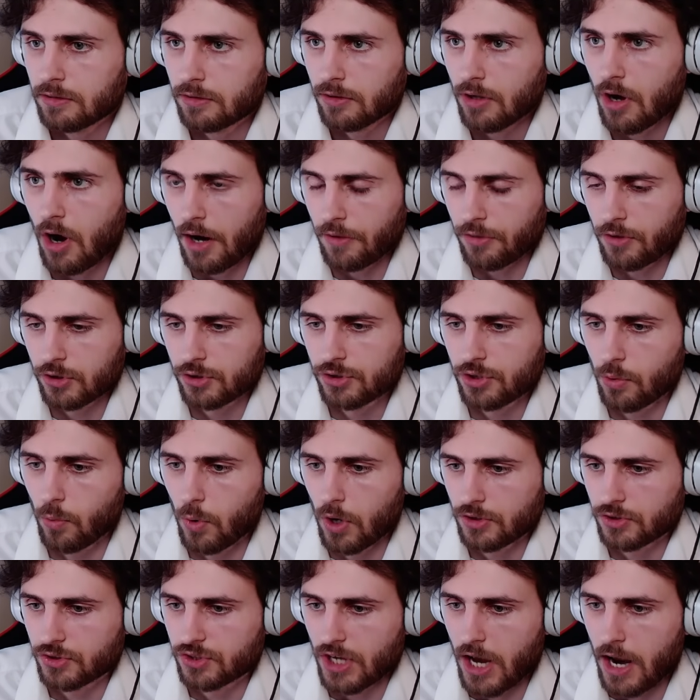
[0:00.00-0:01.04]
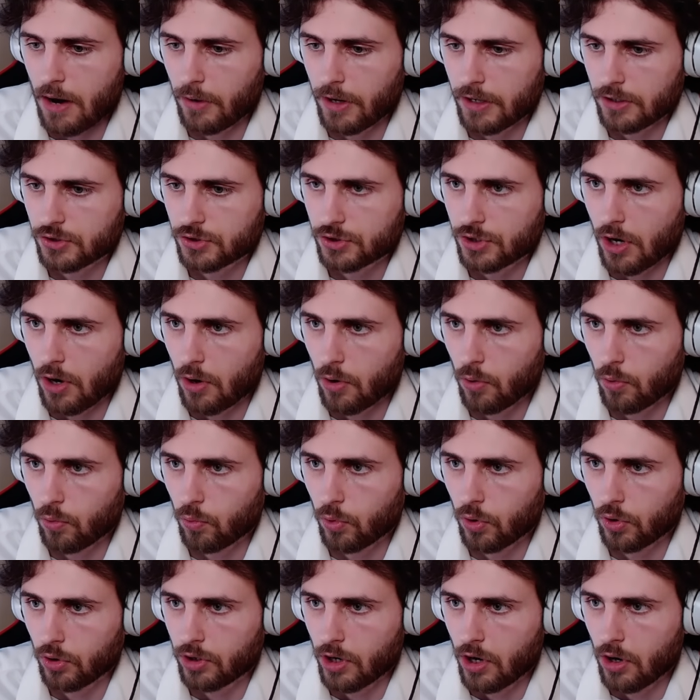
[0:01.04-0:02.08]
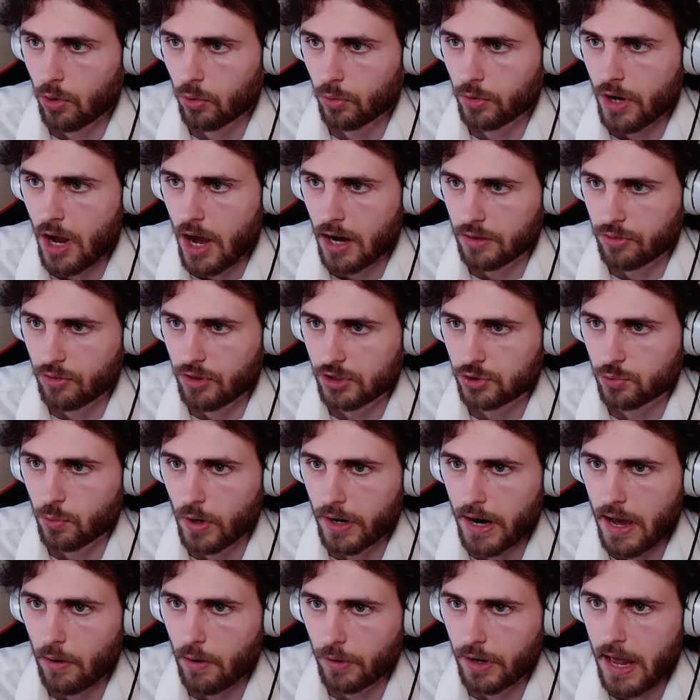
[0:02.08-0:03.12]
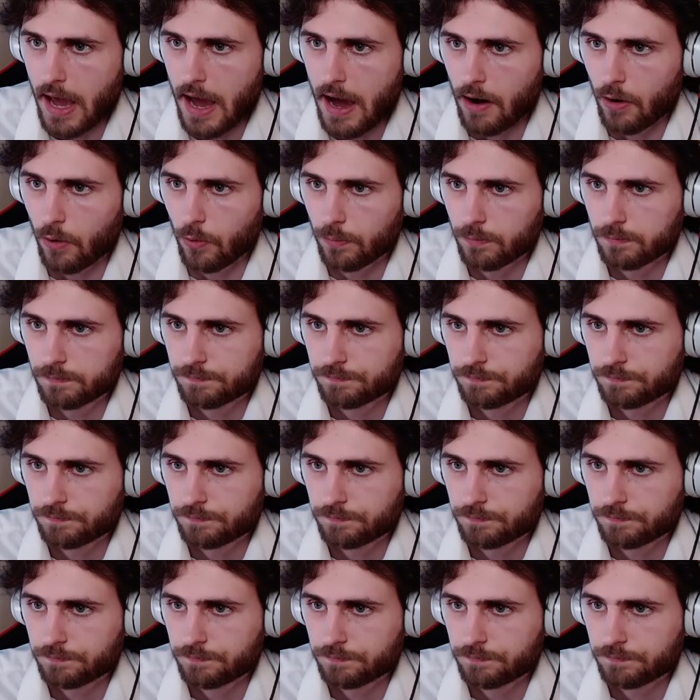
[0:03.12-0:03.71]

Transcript: All right, there's the 1 Cyrus, so we'll go knock this one out now.